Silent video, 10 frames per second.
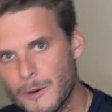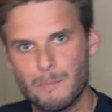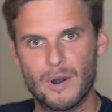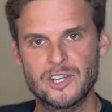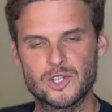
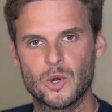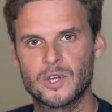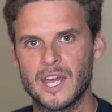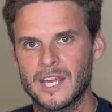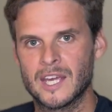breaststroke
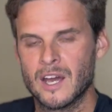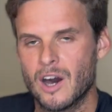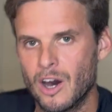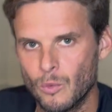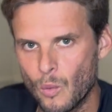kick
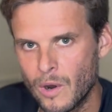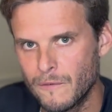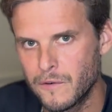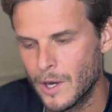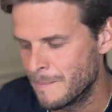on one
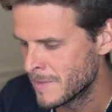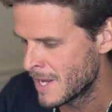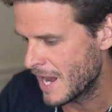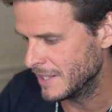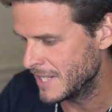foot,
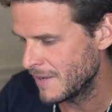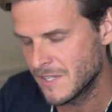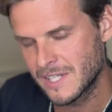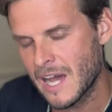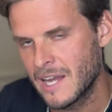and
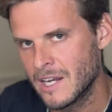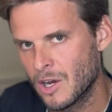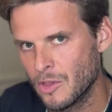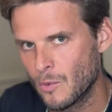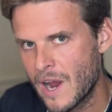David's got it
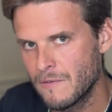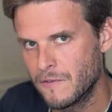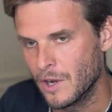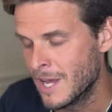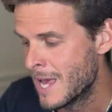on the right
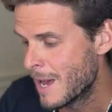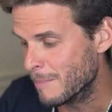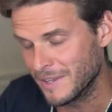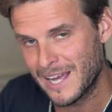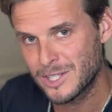foot.
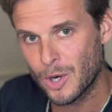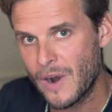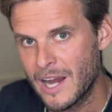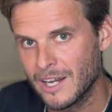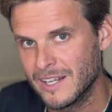But that's all
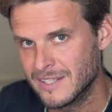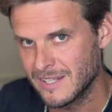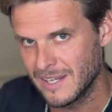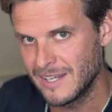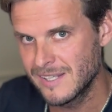right, it's
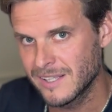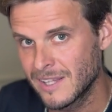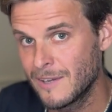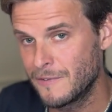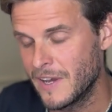
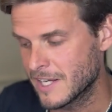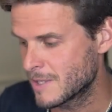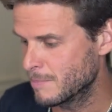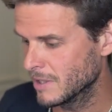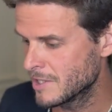easily
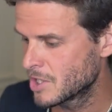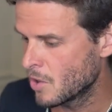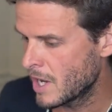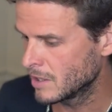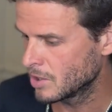fixed. But let's go
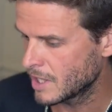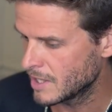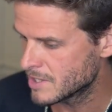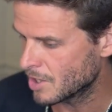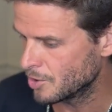ahead and look at
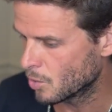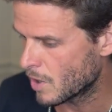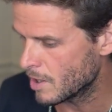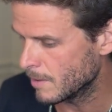his underwater.